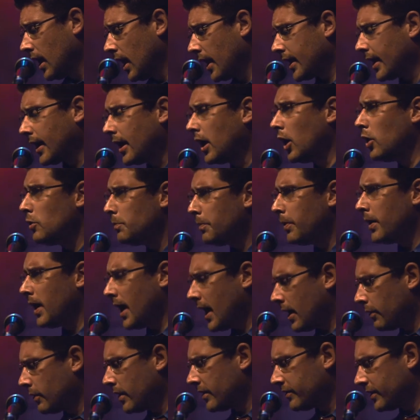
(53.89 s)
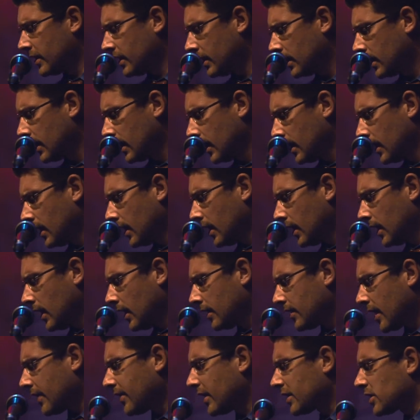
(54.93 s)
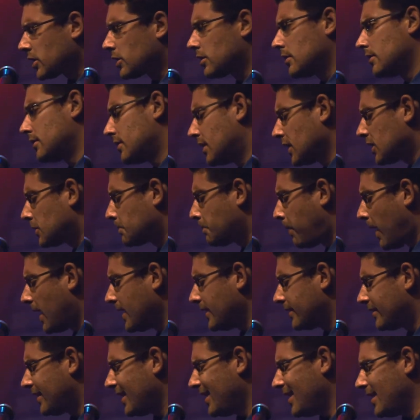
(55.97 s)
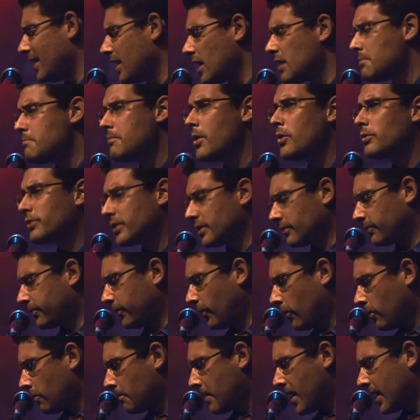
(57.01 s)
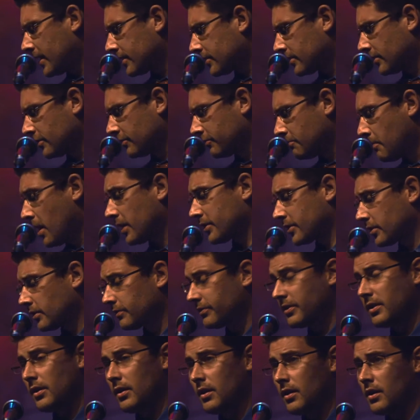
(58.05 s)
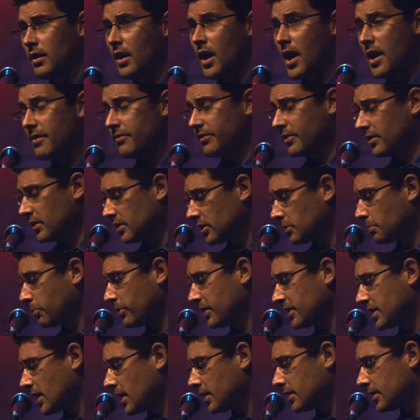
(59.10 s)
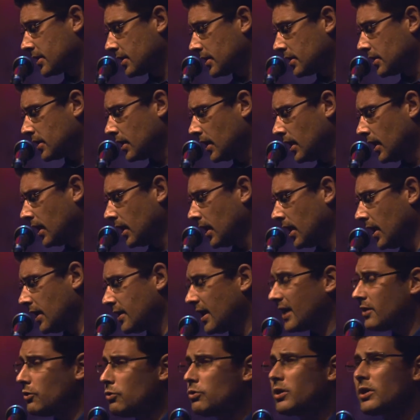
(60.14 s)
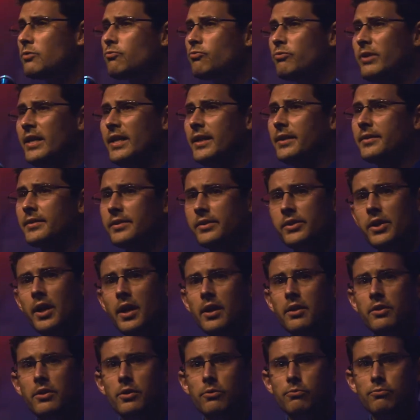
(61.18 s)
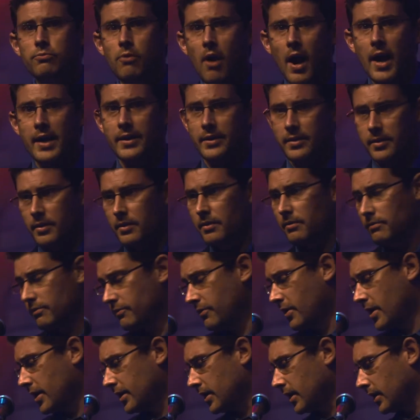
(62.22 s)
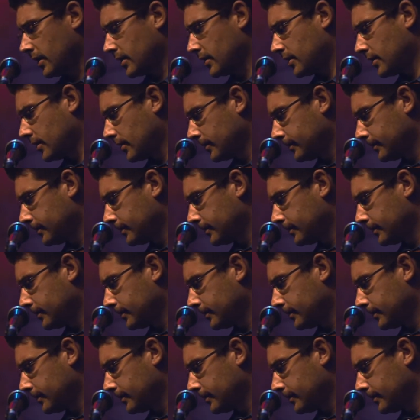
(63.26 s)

and I hope, however, that despite the emotive format of much of the evidence presented, that you can reach the right verdict.